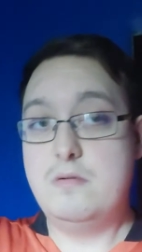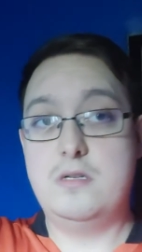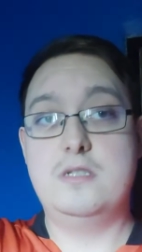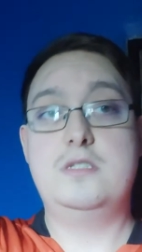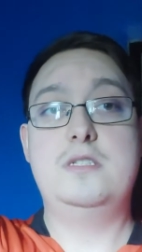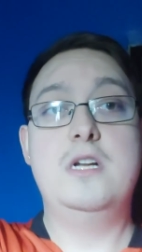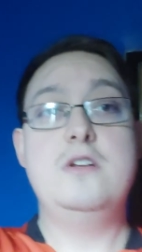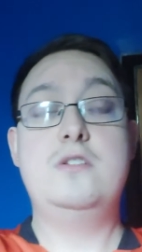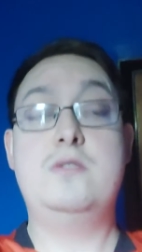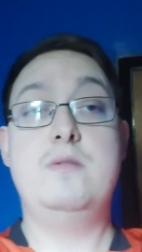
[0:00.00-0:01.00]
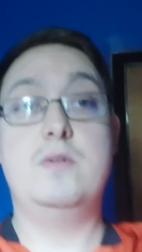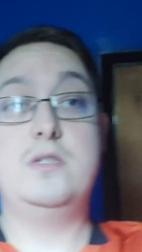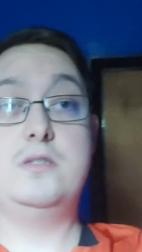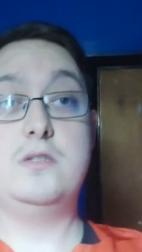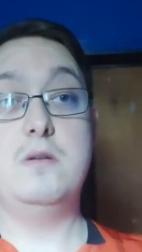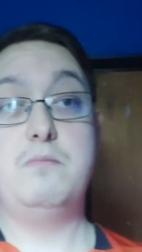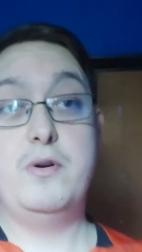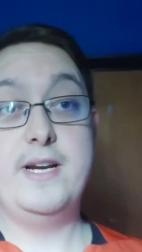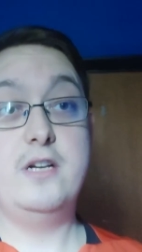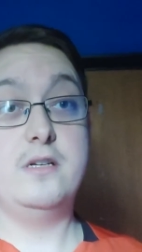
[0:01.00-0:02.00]
Because those three were good,
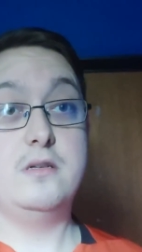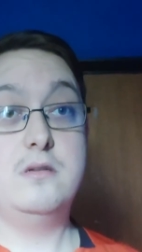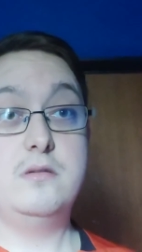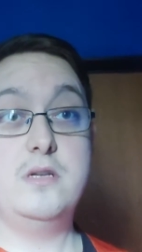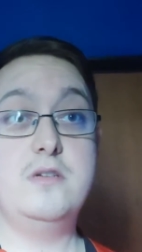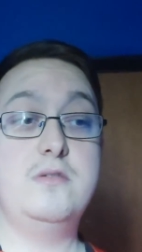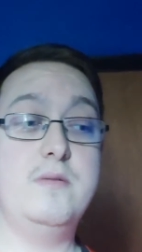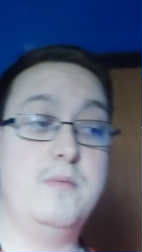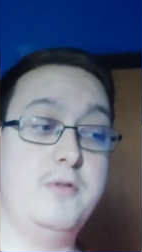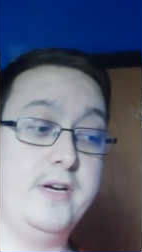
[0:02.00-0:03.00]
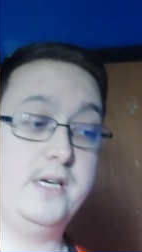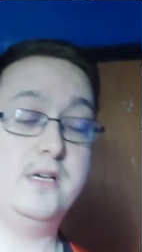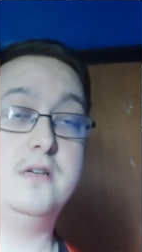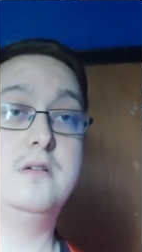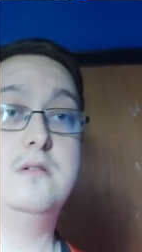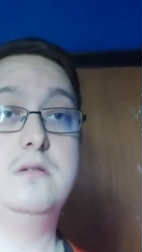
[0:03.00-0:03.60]
pretty good. Those three were pretty good.